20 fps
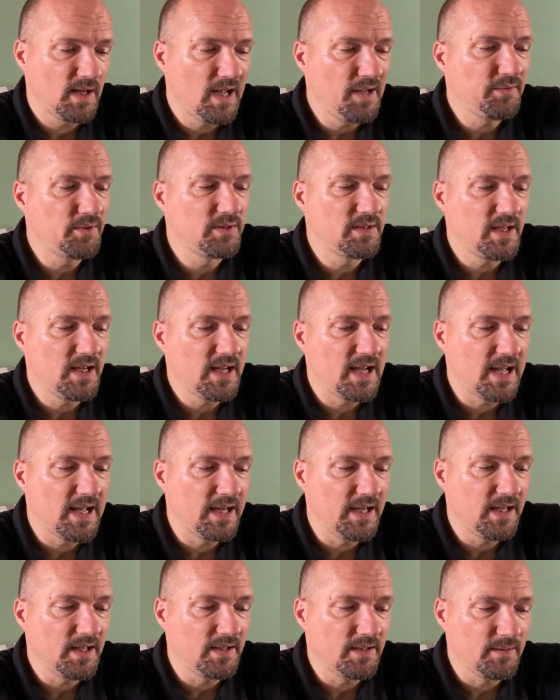I have to say
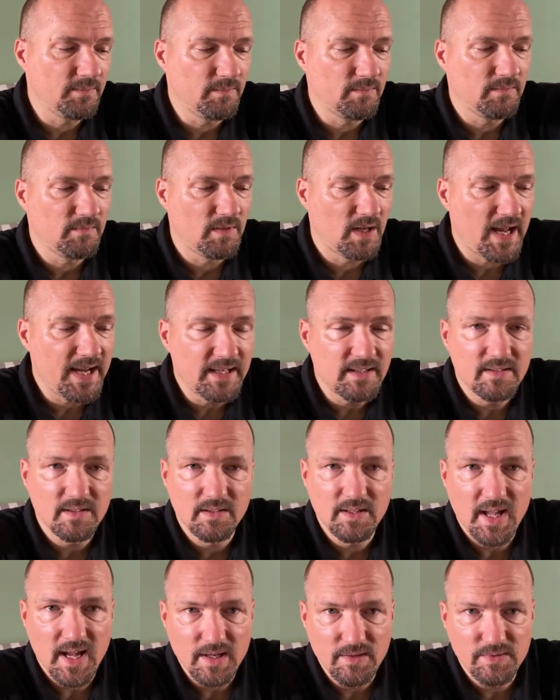I um, like the
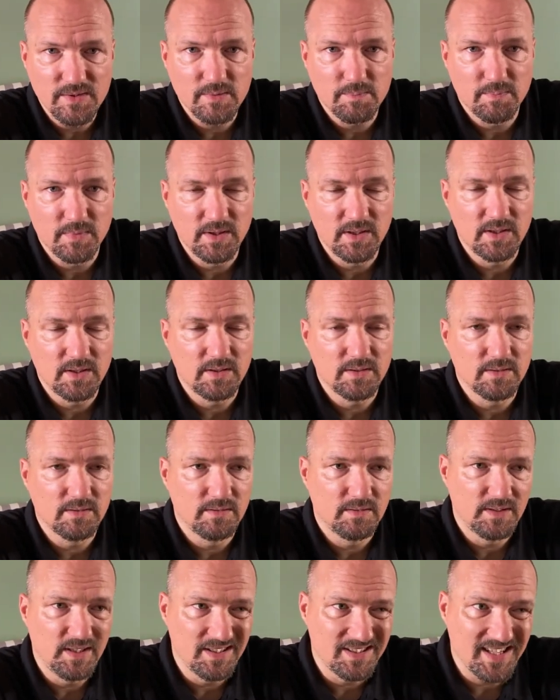knives uh,
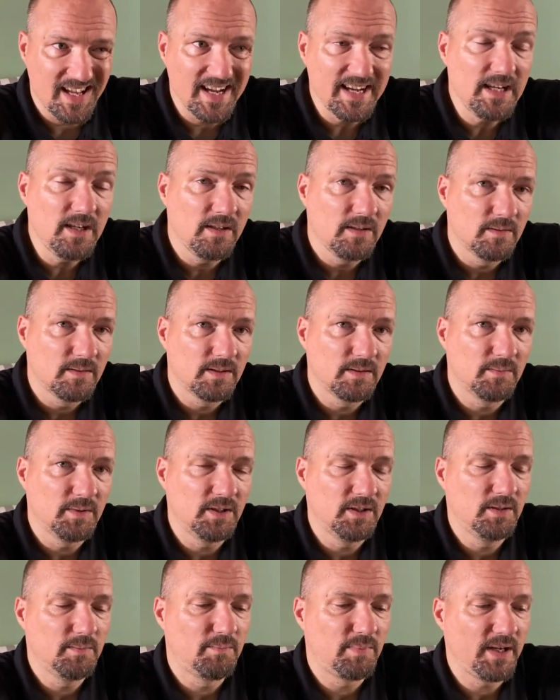design
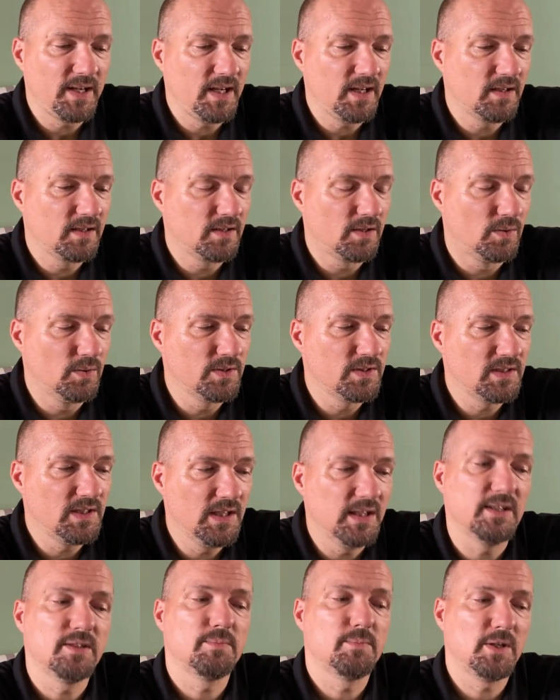uh, by Cold
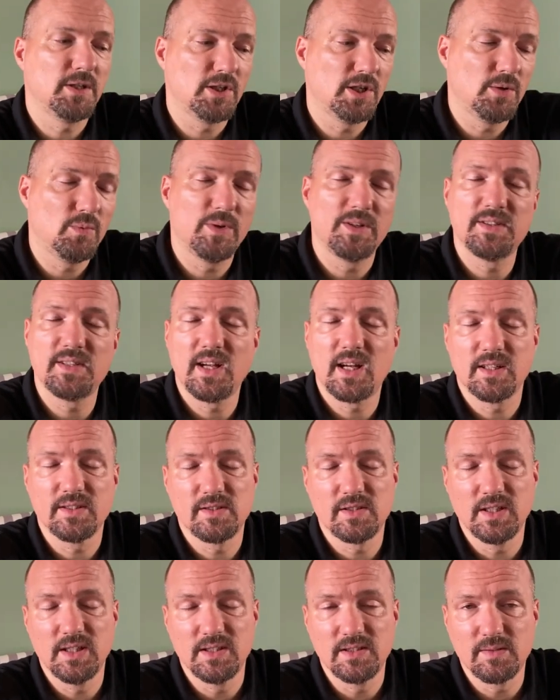Steel, especially when they are
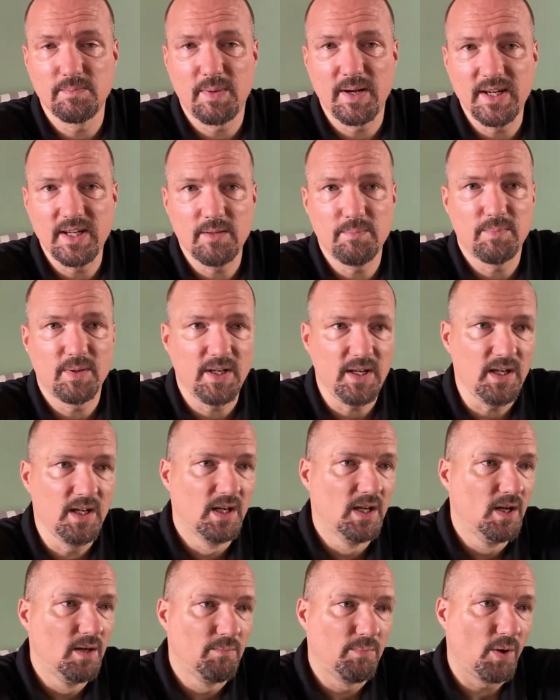inspired by
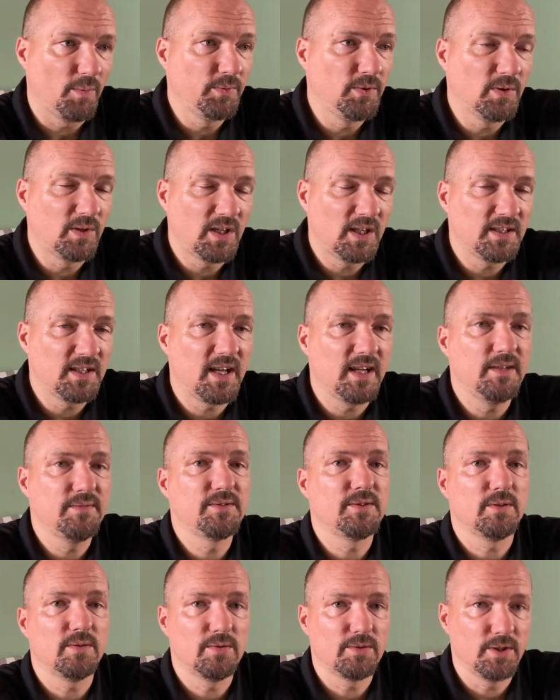popular
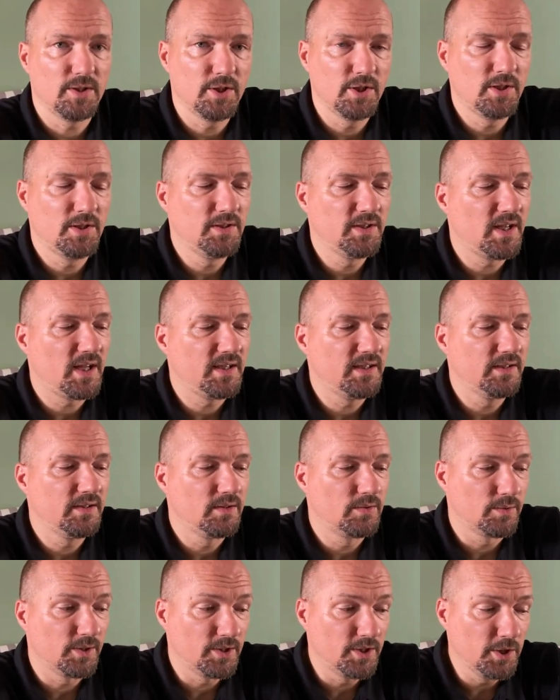knives or traditional
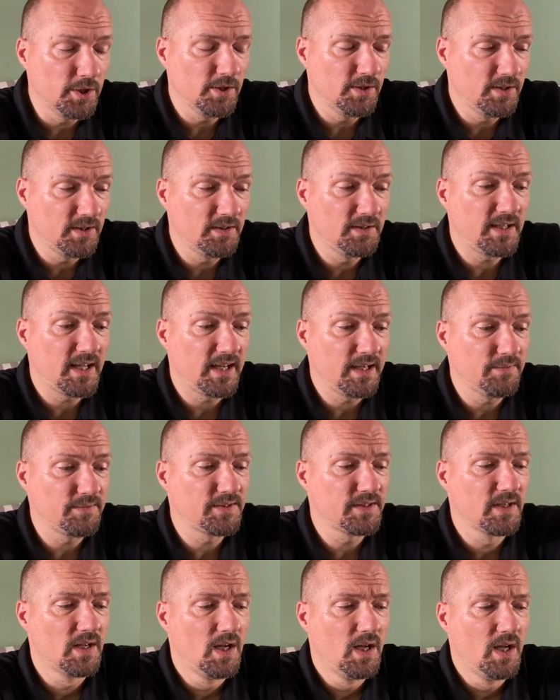traditional
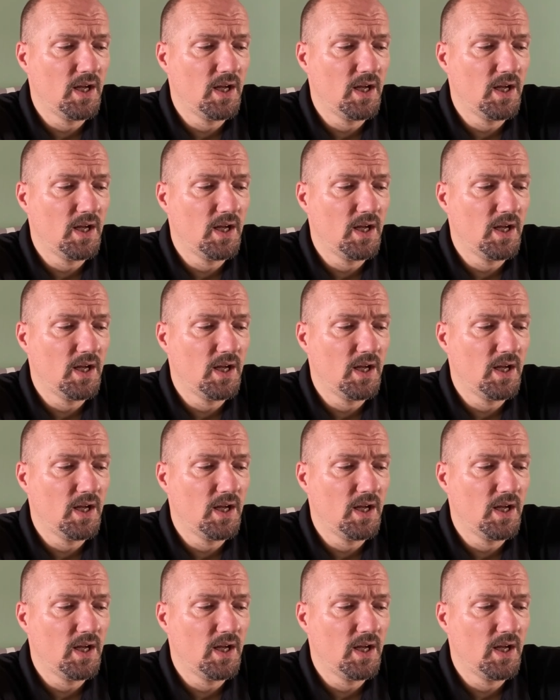knives.